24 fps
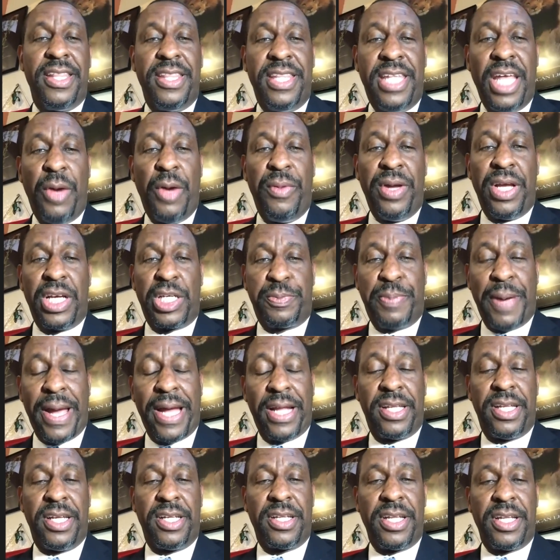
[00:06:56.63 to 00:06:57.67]
Then we
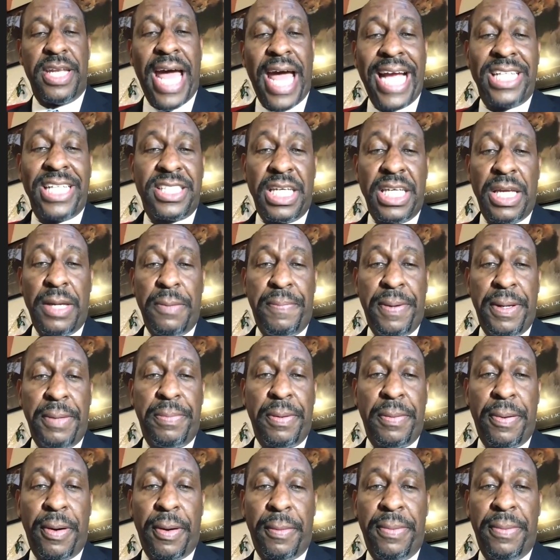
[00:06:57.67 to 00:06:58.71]
expanded it to 19
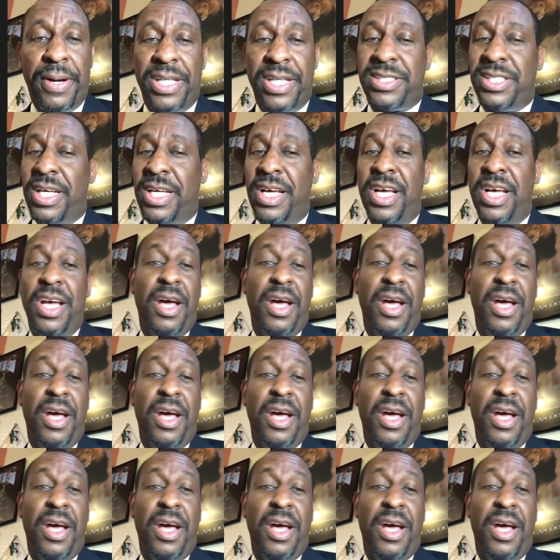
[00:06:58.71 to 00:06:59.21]
people per bus,